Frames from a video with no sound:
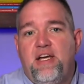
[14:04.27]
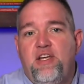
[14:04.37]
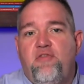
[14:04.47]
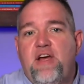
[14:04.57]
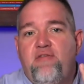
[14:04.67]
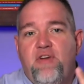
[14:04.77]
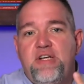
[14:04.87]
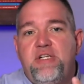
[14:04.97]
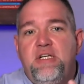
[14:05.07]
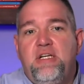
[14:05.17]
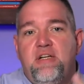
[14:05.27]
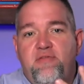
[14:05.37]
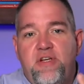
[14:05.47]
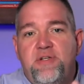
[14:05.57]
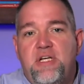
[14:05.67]
You'll find friction,
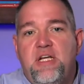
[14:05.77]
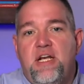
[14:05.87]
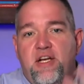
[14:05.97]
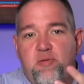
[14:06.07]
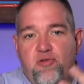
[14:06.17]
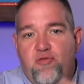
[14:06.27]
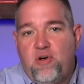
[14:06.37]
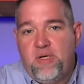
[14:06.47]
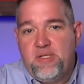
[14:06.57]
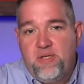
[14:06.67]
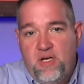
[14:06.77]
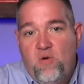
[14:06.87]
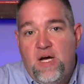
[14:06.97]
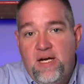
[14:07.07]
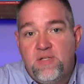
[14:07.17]
confusion, and underperformance. You know
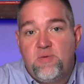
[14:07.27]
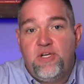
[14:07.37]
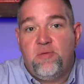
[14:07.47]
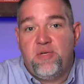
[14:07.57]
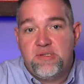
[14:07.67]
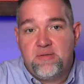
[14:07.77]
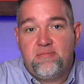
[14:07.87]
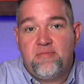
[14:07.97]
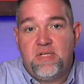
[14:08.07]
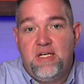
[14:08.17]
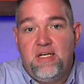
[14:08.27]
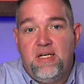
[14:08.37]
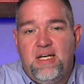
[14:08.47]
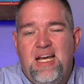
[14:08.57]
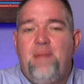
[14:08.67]
why? Because we're humans.
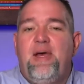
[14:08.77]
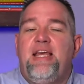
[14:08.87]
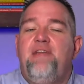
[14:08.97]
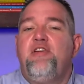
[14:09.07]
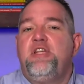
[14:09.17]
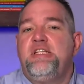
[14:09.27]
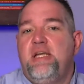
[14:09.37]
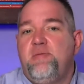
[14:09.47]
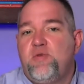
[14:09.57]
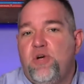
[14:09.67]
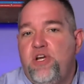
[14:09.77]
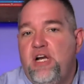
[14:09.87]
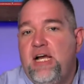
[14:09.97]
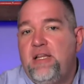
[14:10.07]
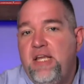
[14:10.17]
Hey, Mike, even on the teams where you're
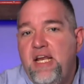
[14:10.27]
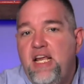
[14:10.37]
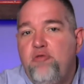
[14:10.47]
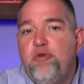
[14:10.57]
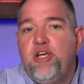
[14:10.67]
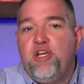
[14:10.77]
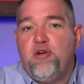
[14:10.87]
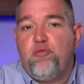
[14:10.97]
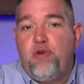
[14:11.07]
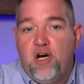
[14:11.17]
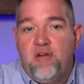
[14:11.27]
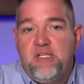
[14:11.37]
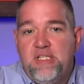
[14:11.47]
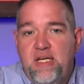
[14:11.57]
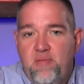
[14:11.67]
not leading, but you're part of the
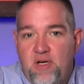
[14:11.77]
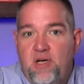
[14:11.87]
team?